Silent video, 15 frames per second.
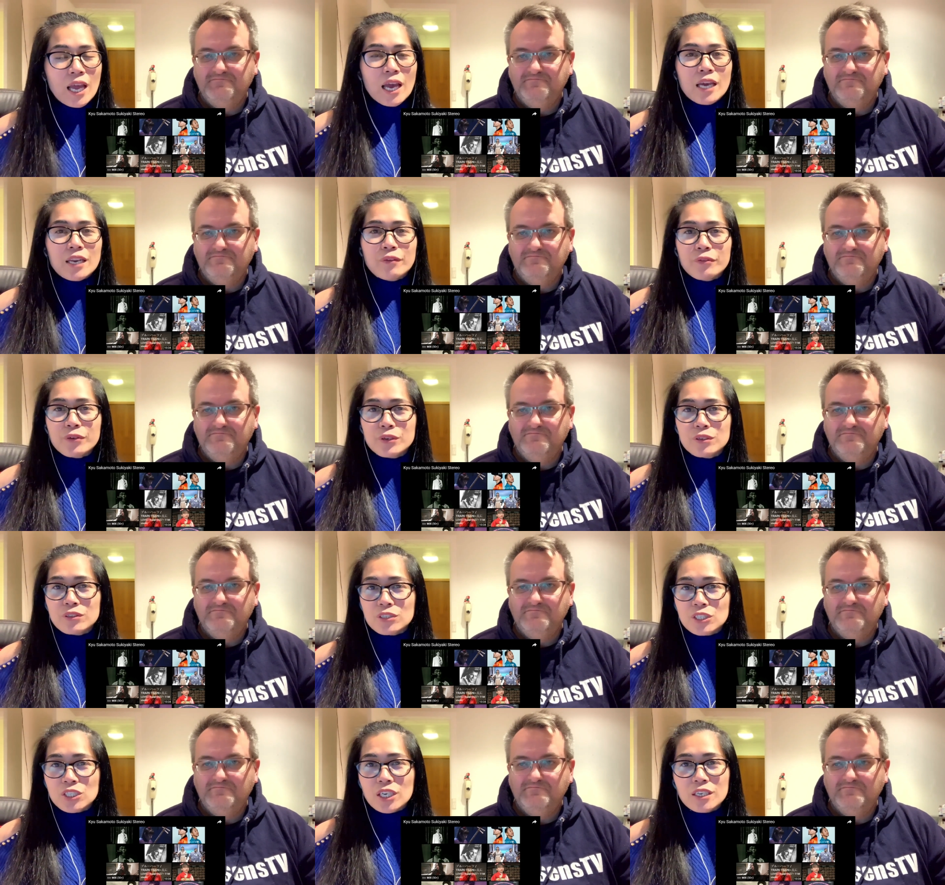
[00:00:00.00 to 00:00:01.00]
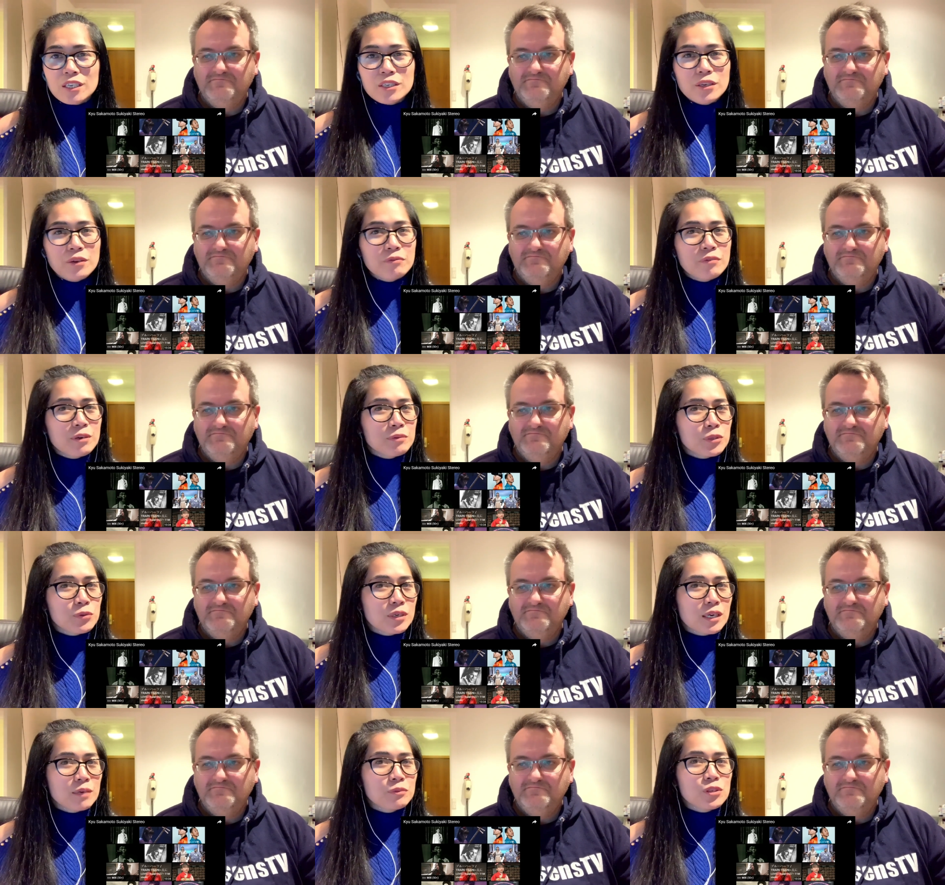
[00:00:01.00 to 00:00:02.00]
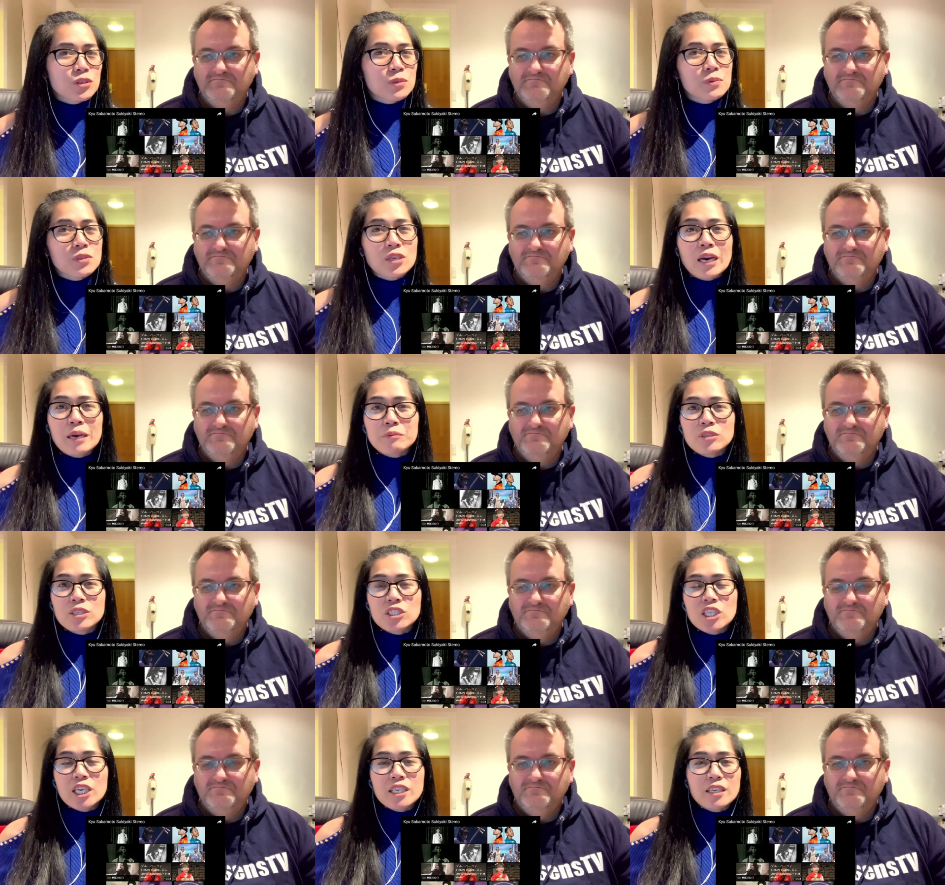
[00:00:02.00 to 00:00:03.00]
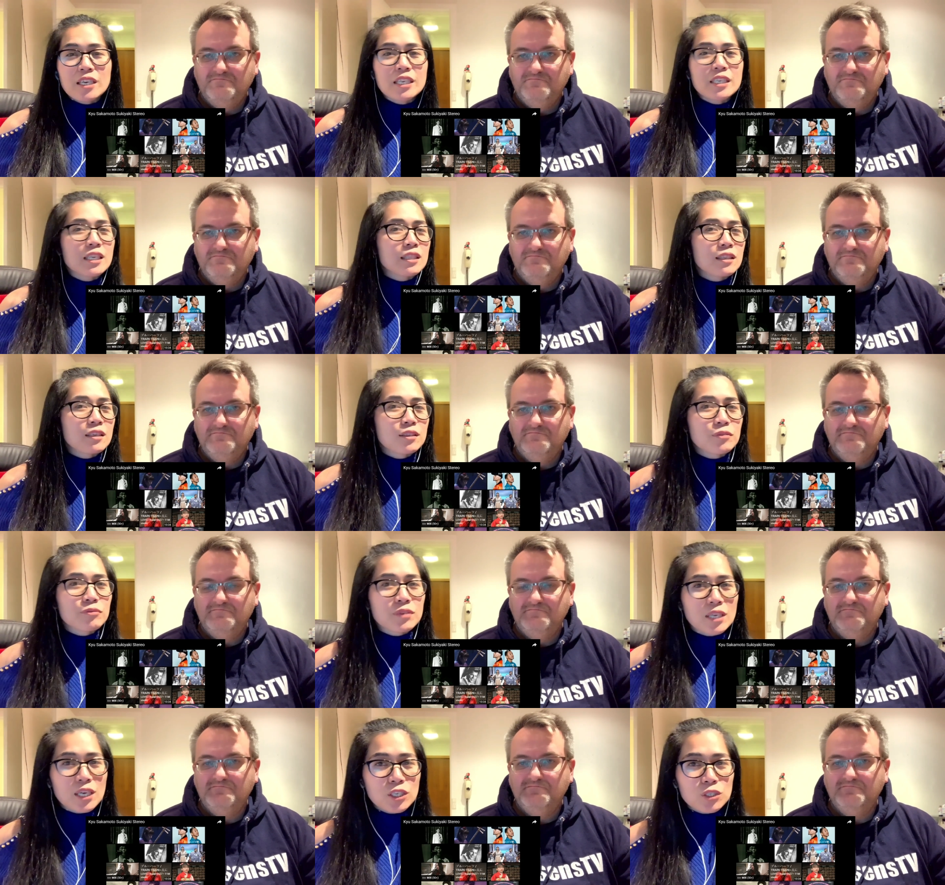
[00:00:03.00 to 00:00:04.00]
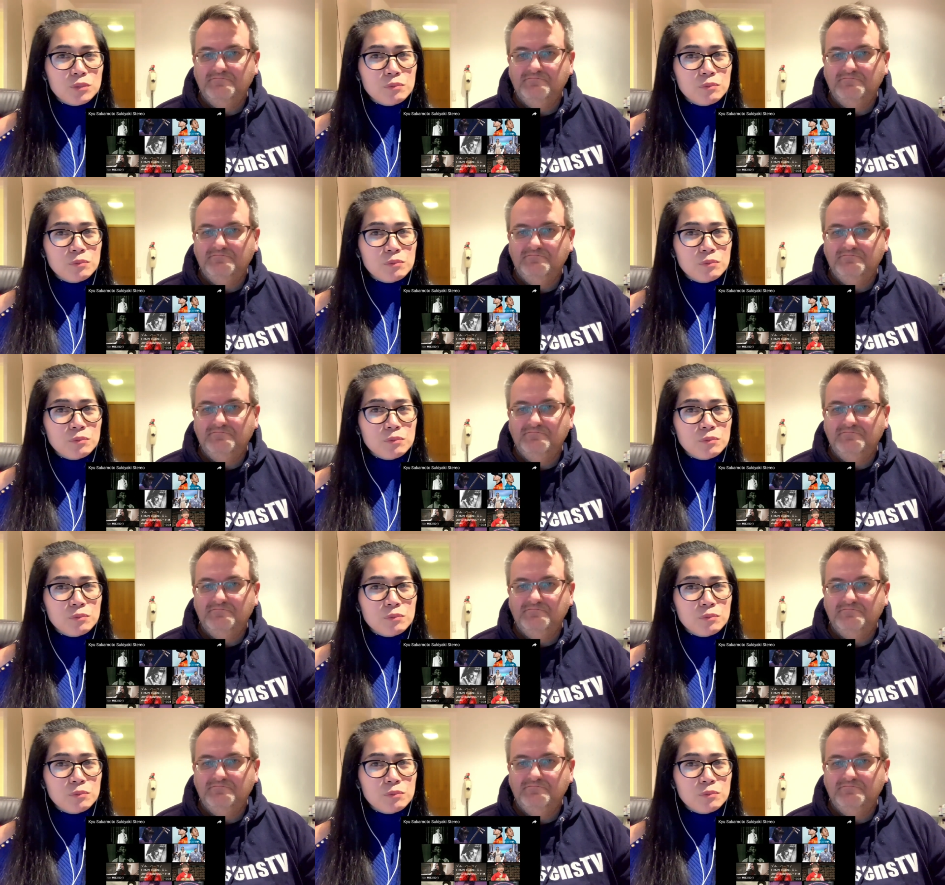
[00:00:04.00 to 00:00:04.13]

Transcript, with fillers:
Speaker 1: And if you're new to our channel, you're very much welcome to subscribe to our channel and hit the notification